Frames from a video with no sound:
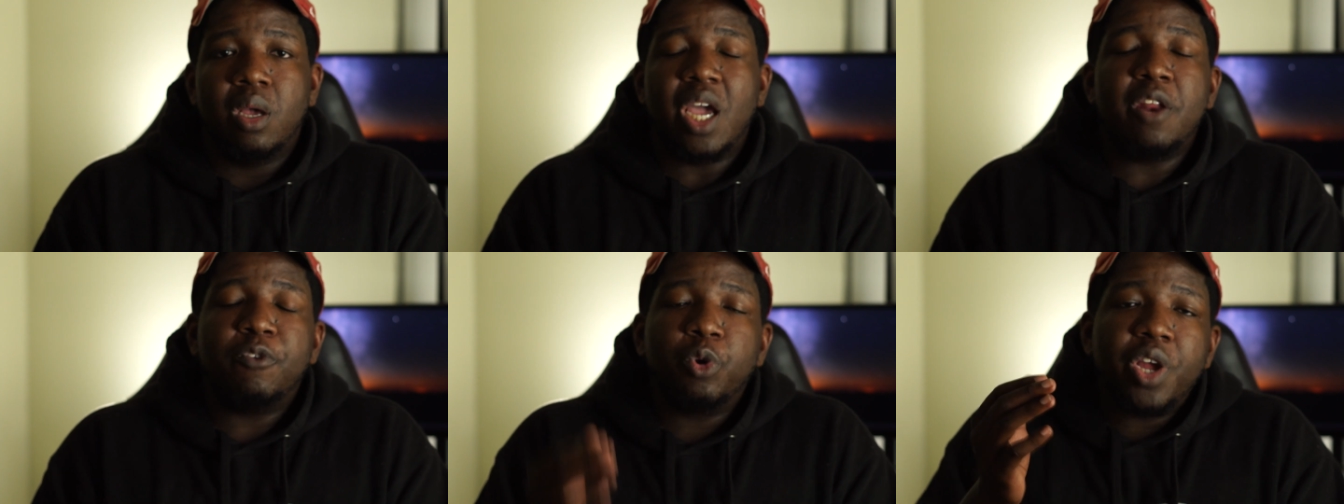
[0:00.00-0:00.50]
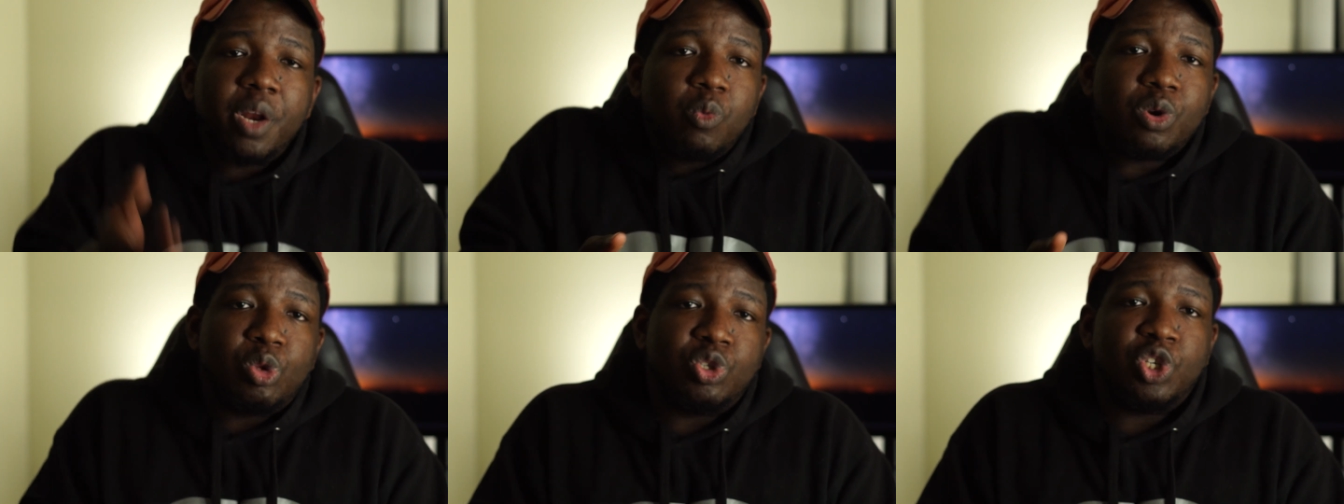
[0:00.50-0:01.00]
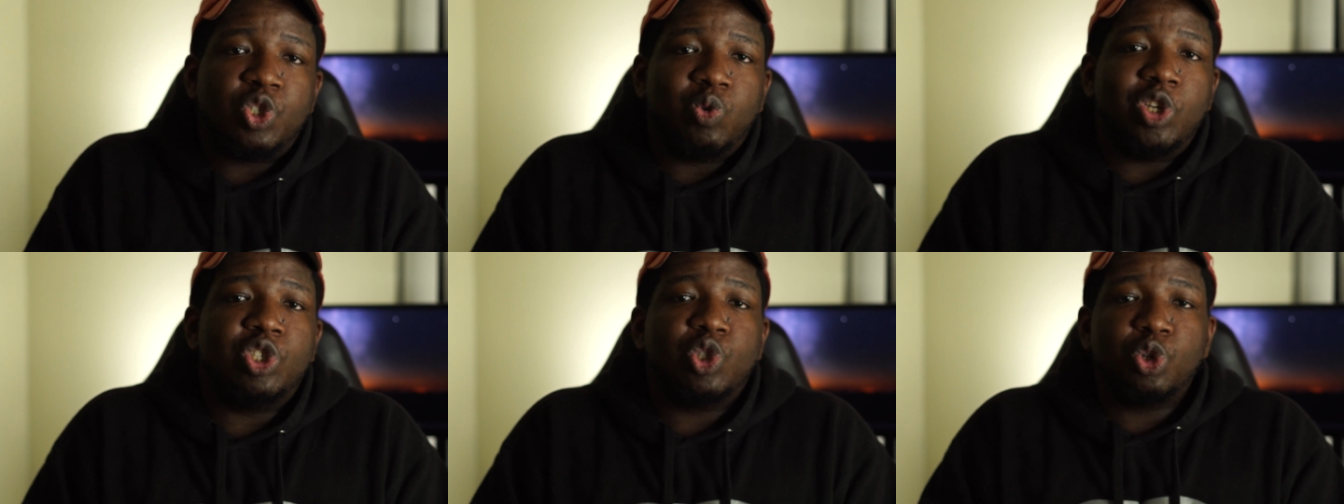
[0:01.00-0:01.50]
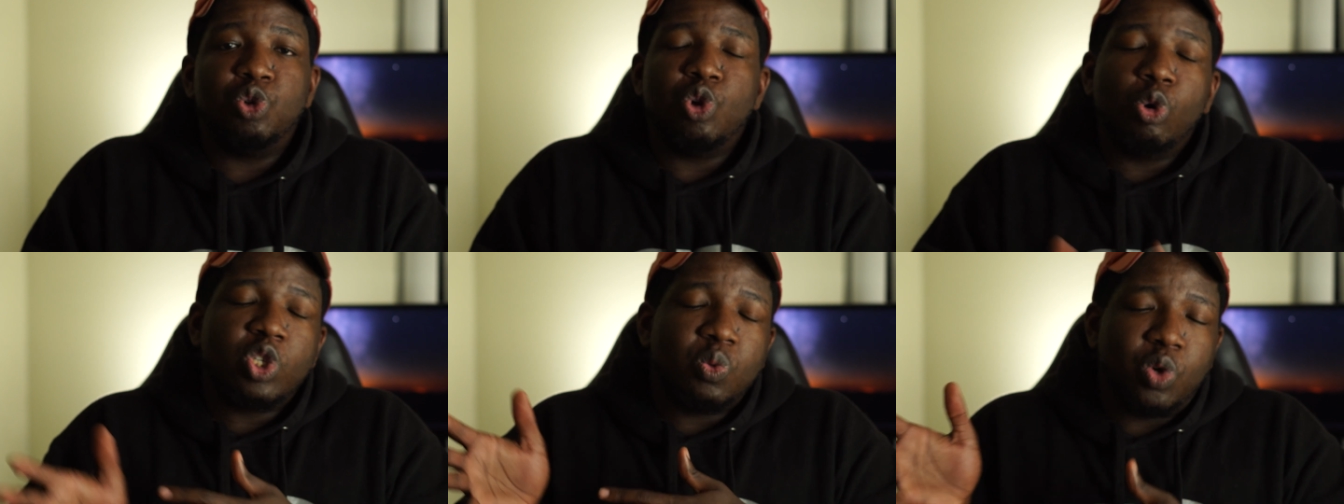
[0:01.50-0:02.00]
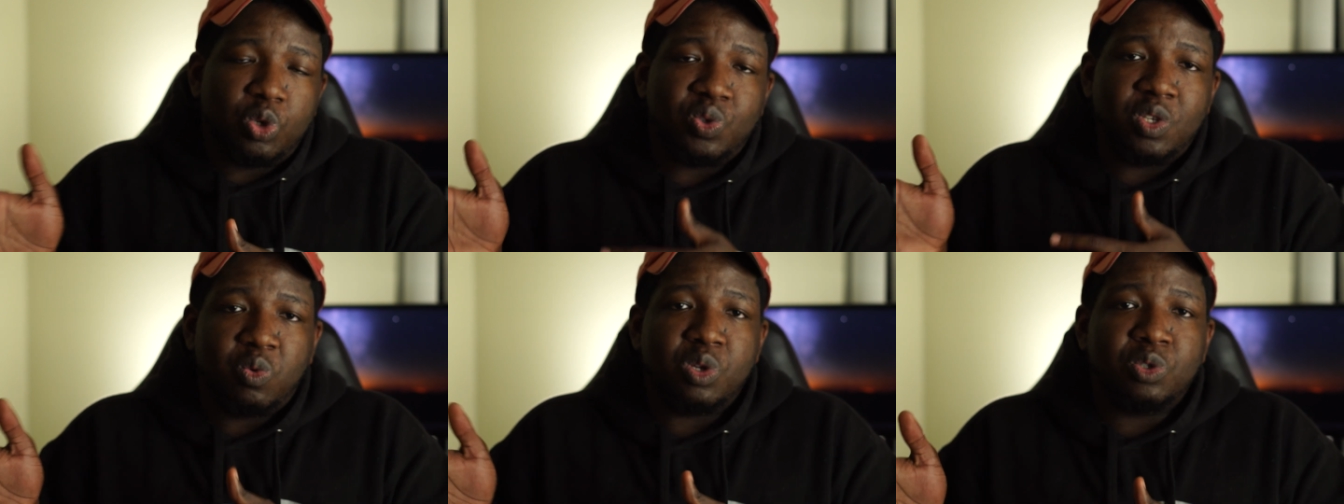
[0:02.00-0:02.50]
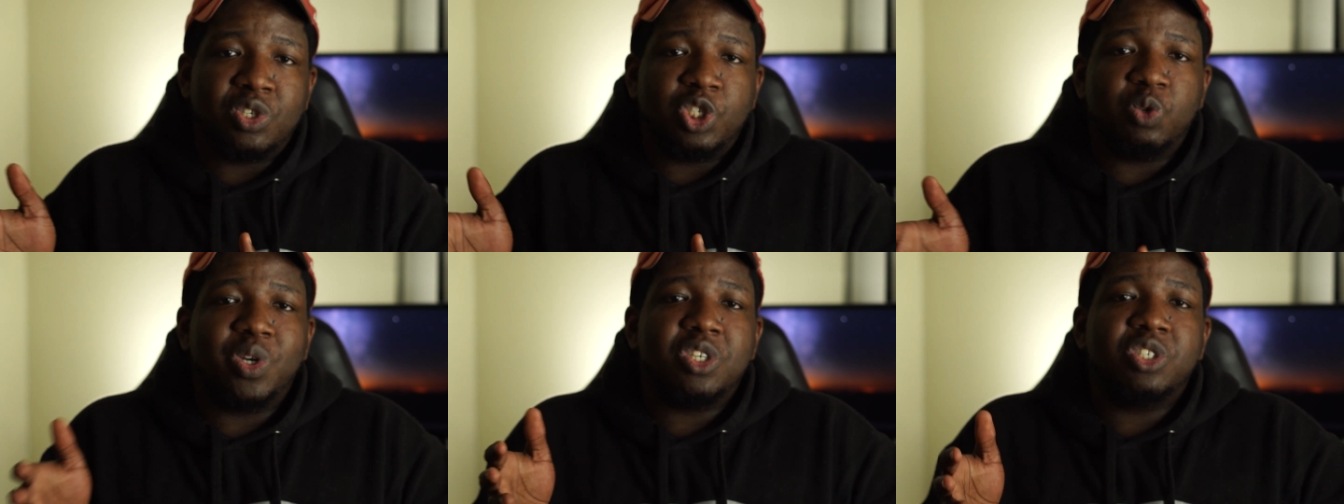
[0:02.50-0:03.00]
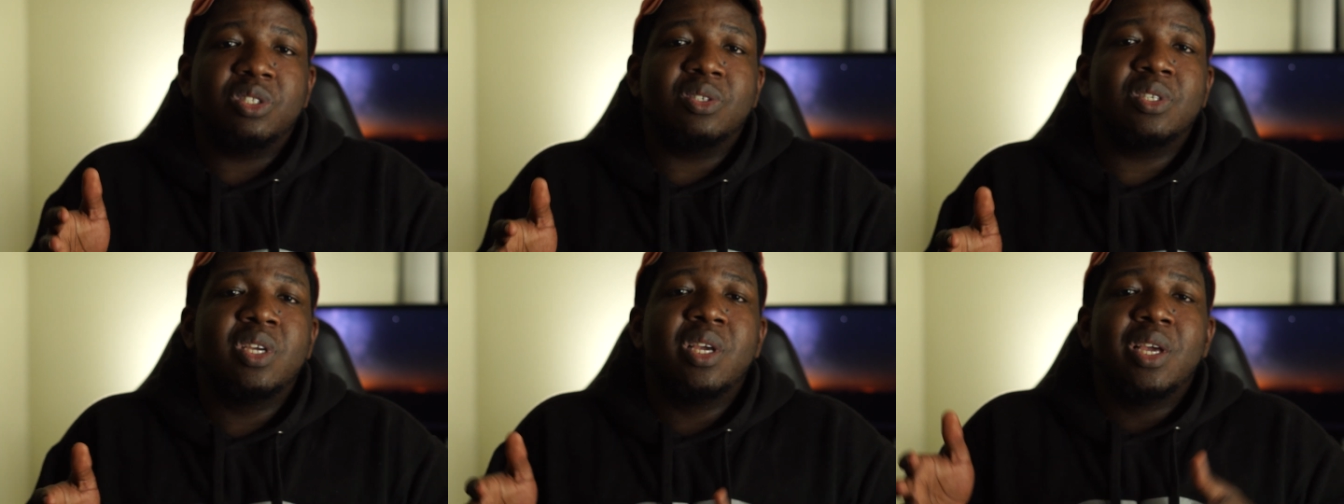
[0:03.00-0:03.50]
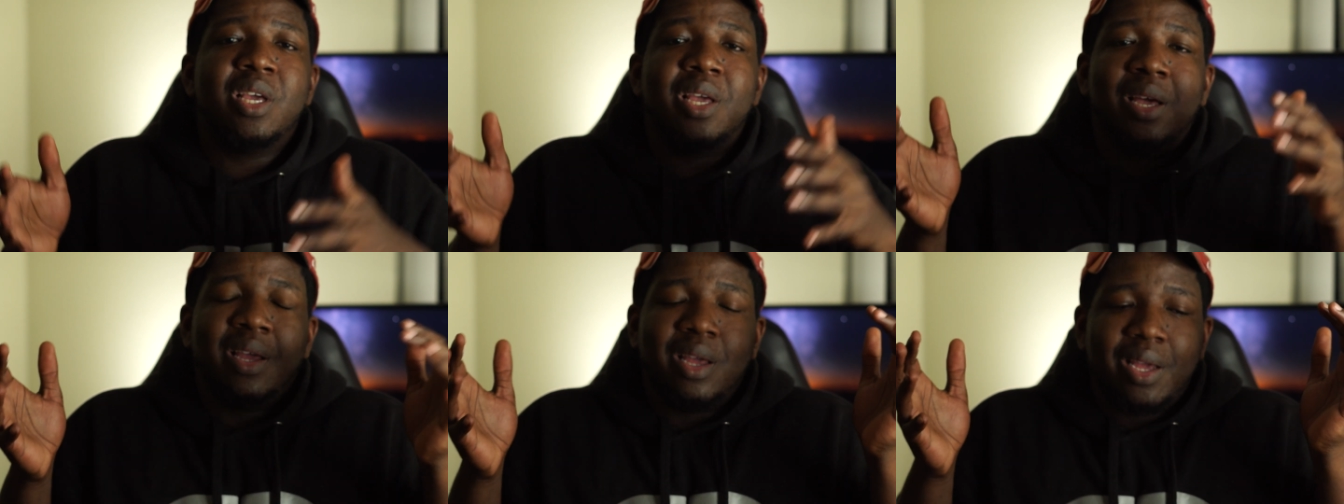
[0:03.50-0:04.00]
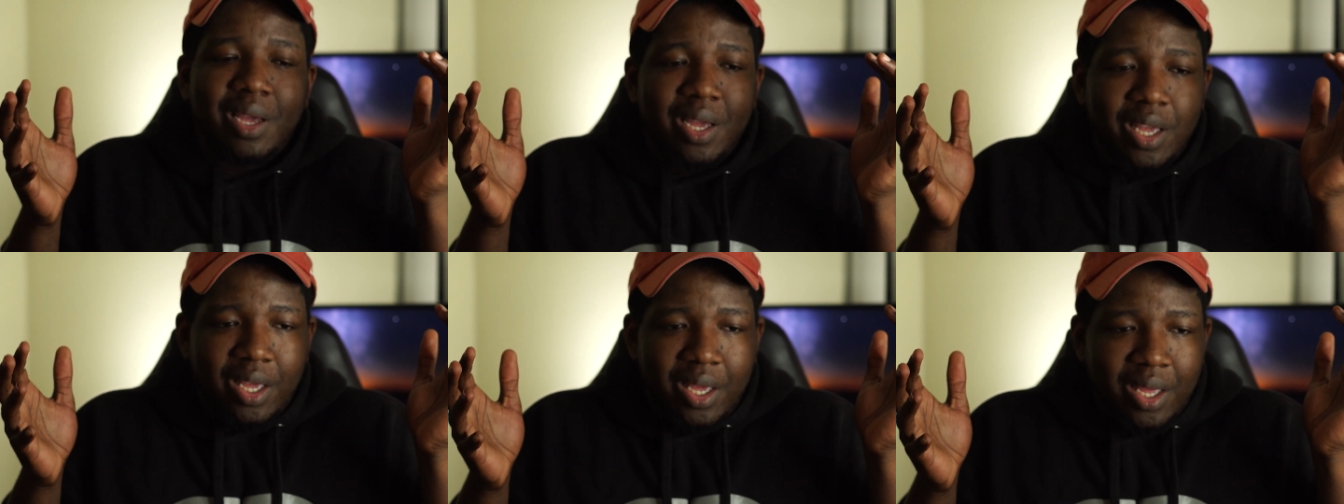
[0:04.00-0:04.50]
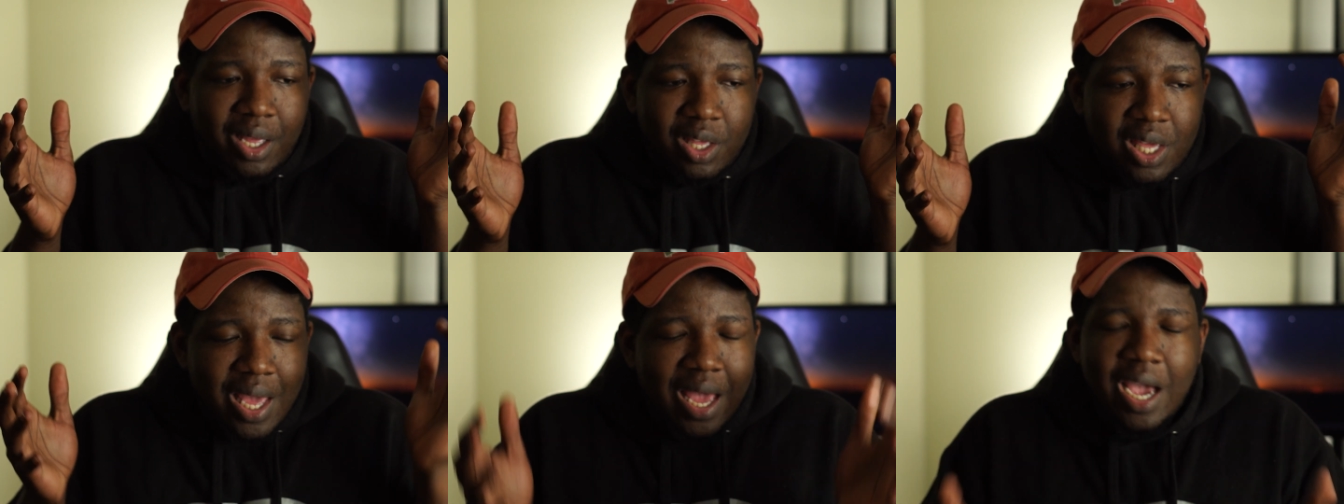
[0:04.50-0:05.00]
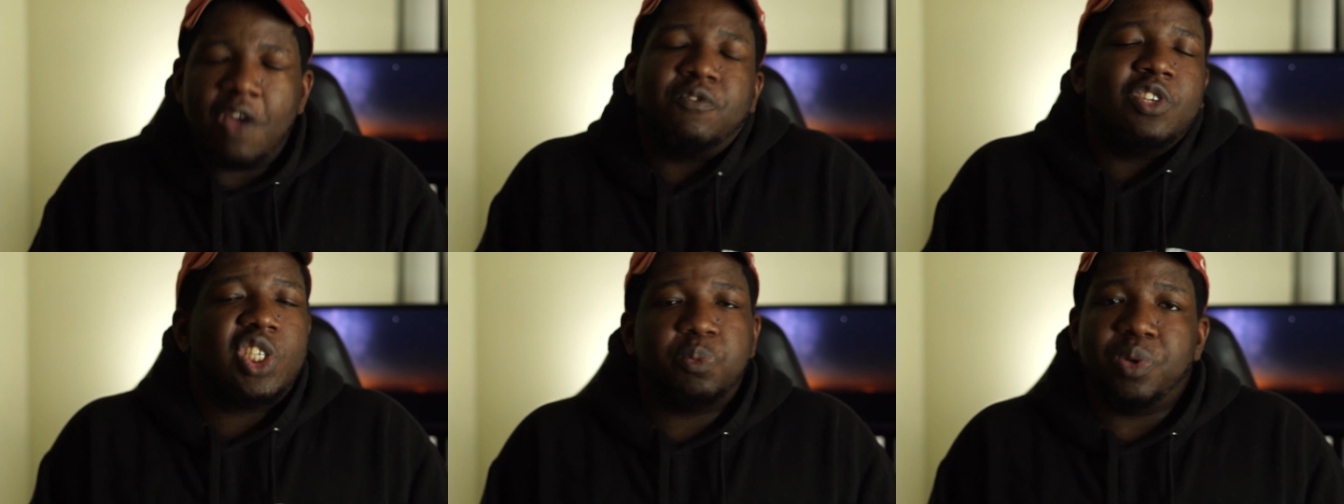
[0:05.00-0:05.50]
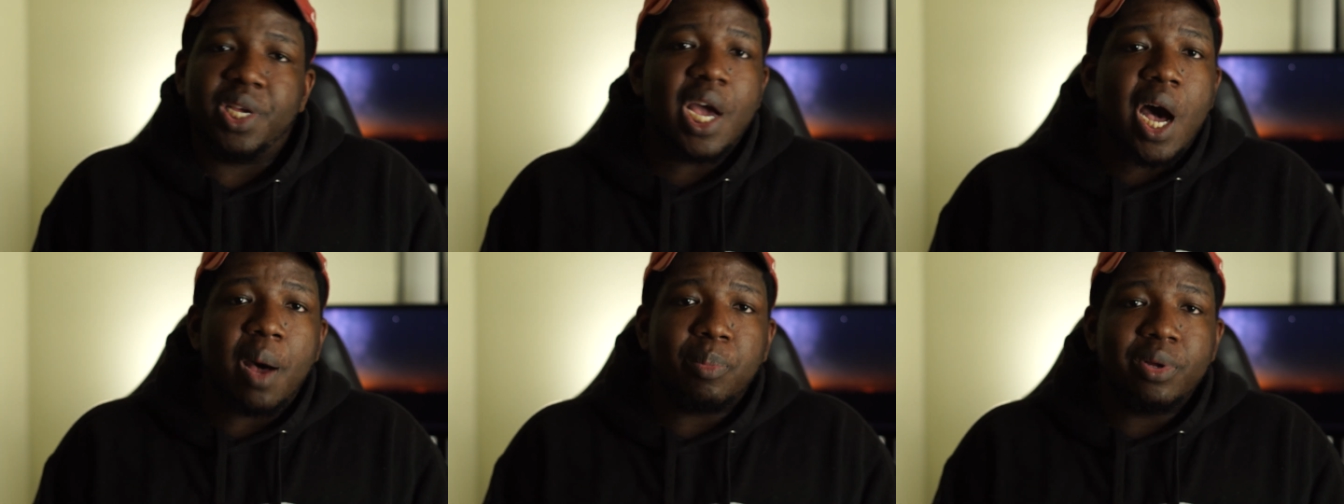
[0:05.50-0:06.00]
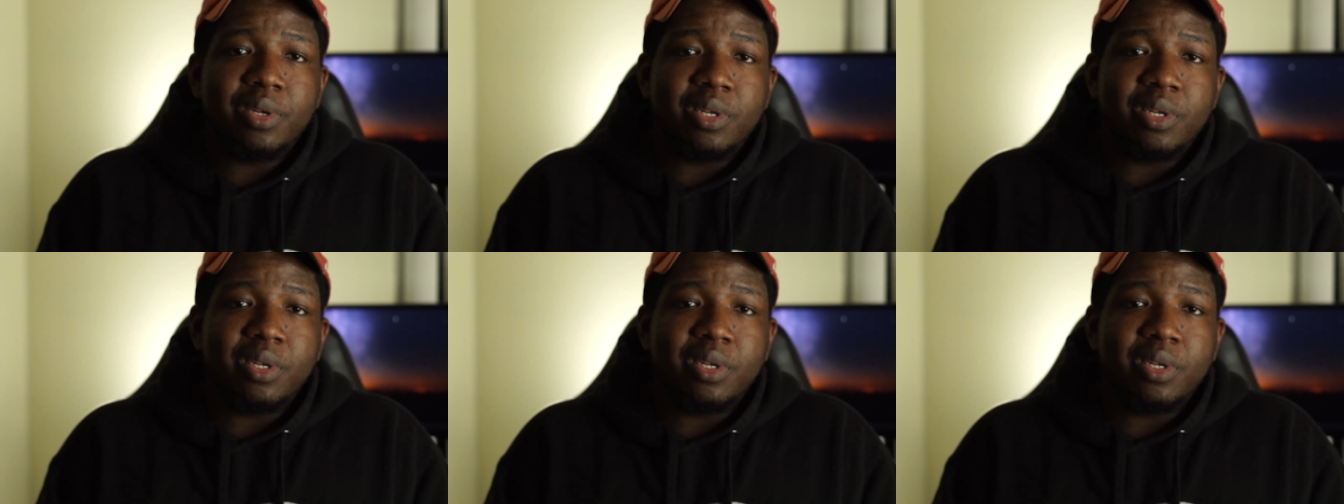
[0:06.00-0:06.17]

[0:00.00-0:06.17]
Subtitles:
And if you're in one of those situations or you know someone who's in one of those situations, you have to speak up.